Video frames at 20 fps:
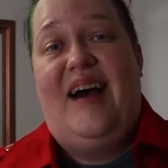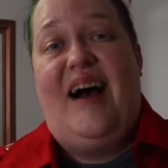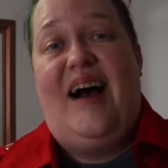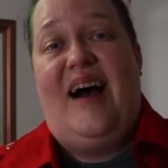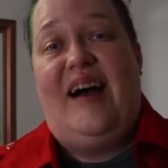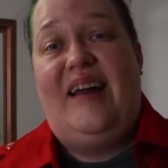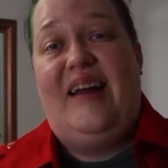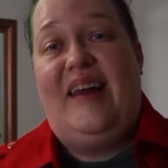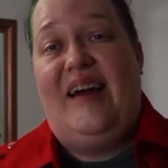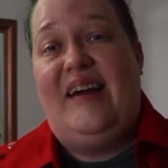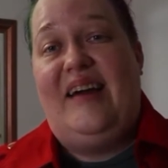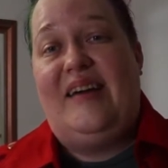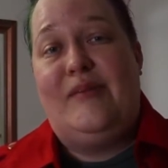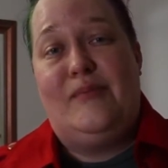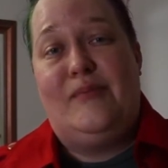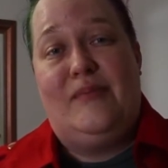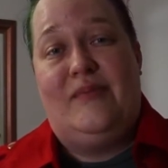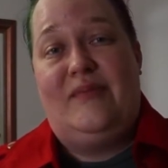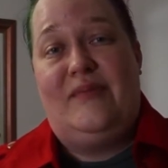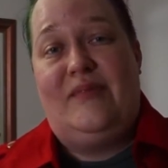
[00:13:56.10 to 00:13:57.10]
like
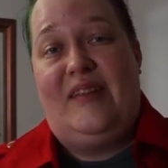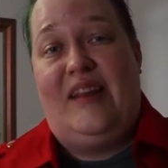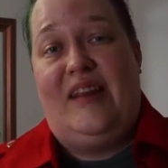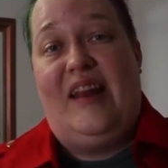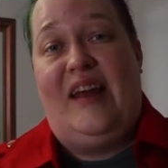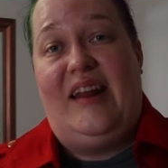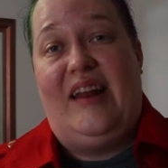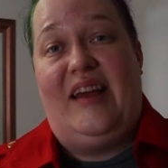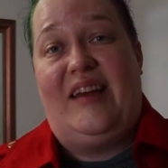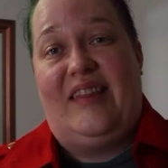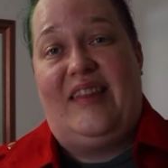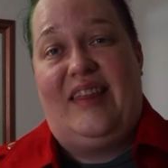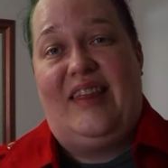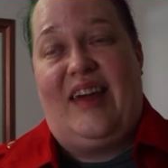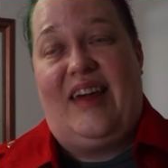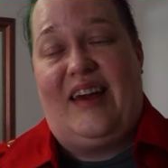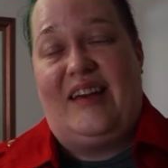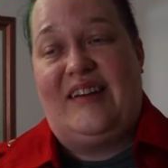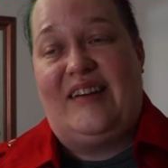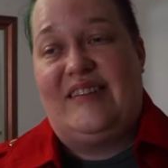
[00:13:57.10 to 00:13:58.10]
knitting
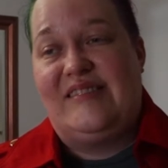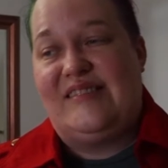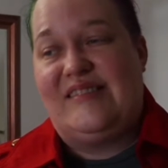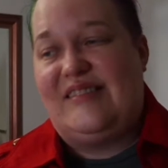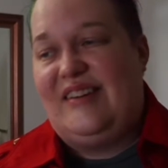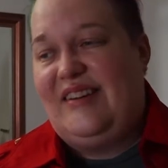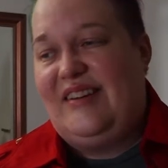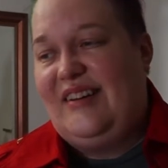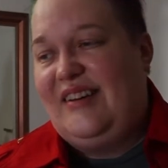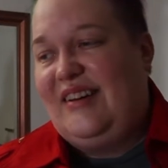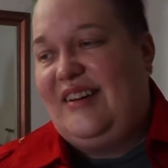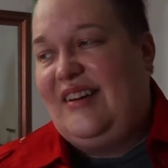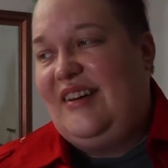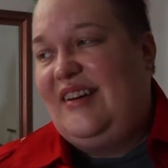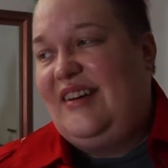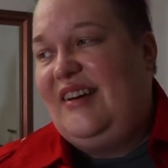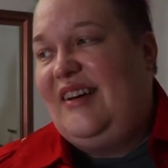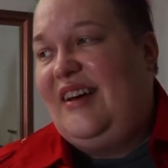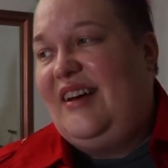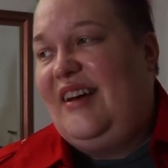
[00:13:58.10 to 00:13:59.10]
things.
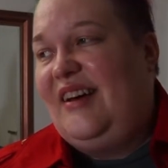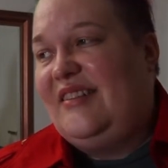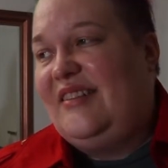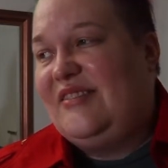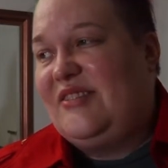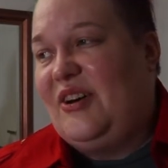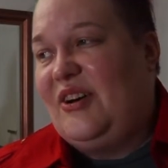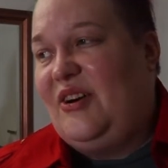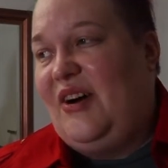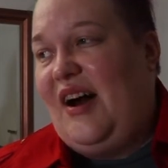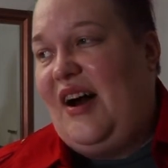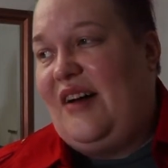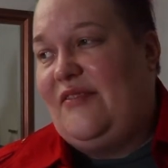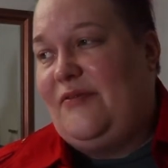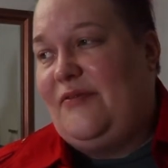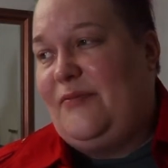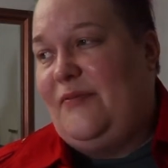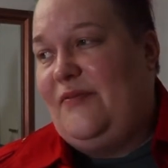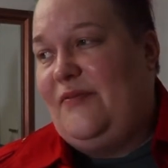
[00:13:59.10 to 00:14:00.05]
So I've